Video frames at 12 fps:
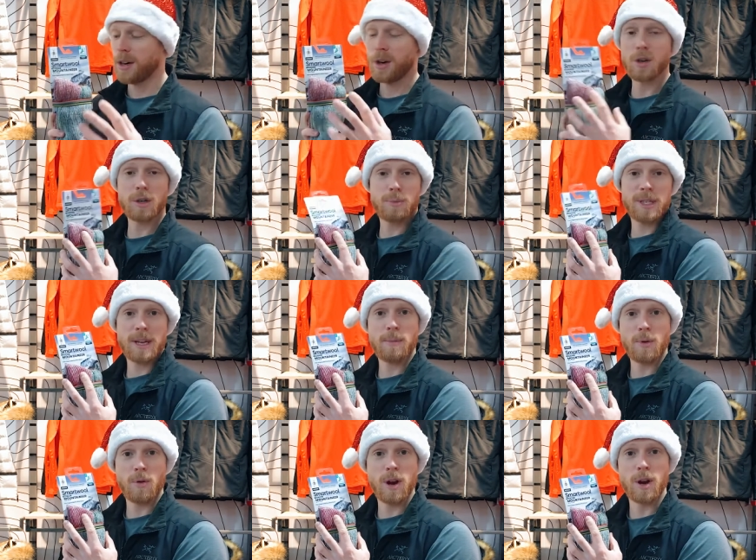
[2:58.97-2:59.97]
100%
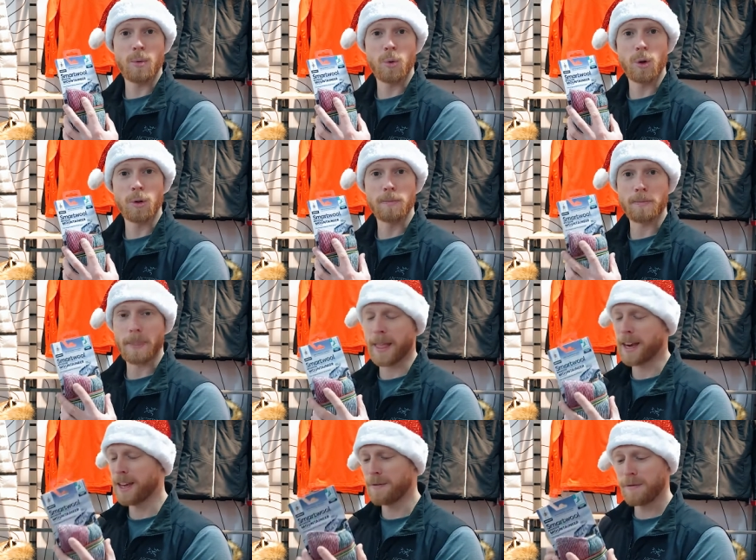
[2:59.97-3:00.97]
merino wool
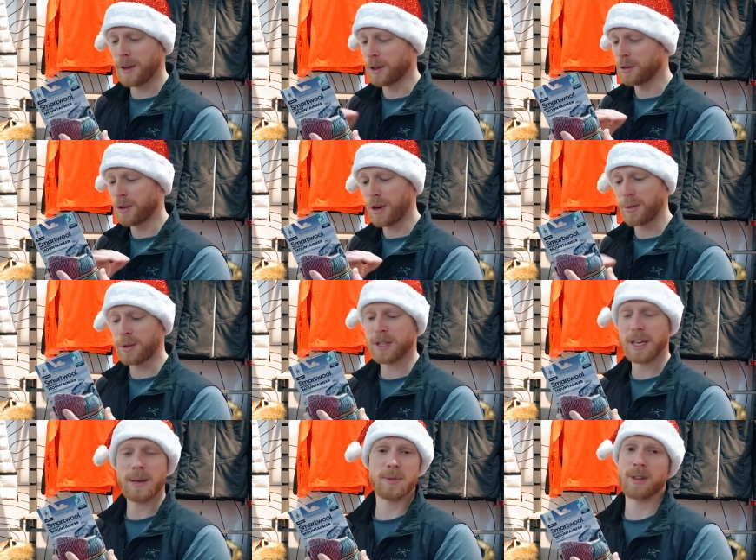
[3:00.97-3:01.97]
and you can feel no
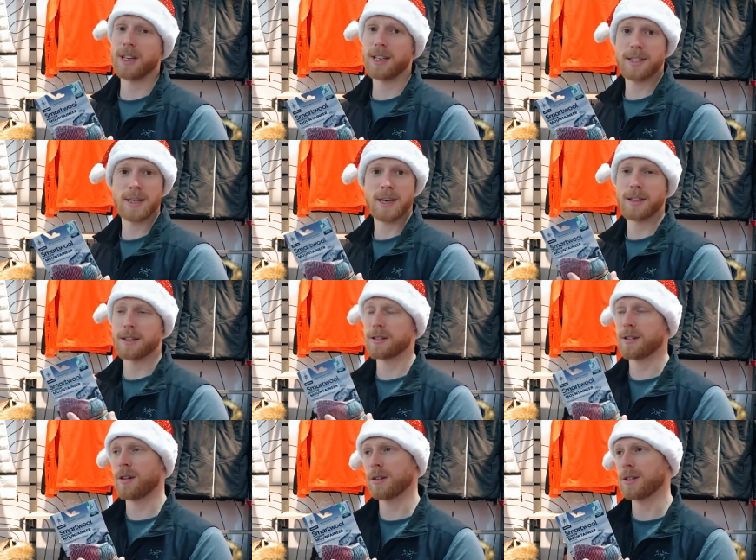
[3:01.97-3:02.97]
seams on the inside of the
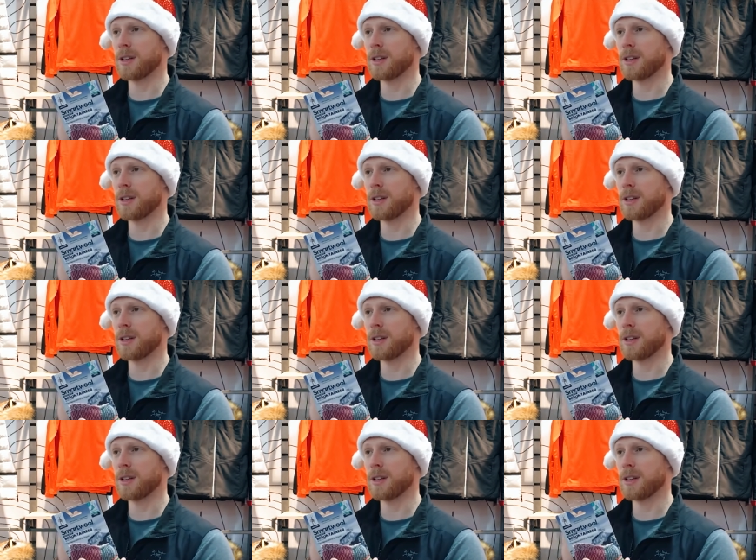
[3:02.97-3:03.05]
socks.